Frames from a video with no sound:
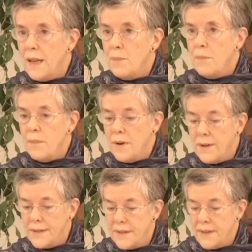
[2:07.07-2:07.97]

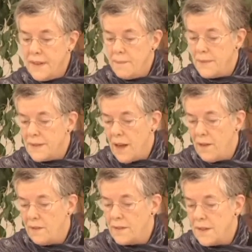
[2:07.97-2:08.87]
immerse
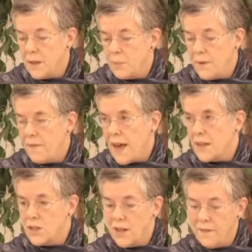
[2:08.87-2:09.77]
themselves in the
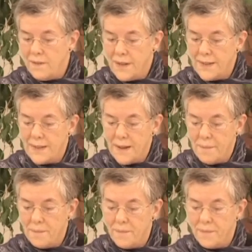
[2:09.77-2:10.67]
perfection of
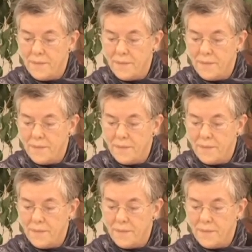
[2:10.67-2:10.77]
wisdom,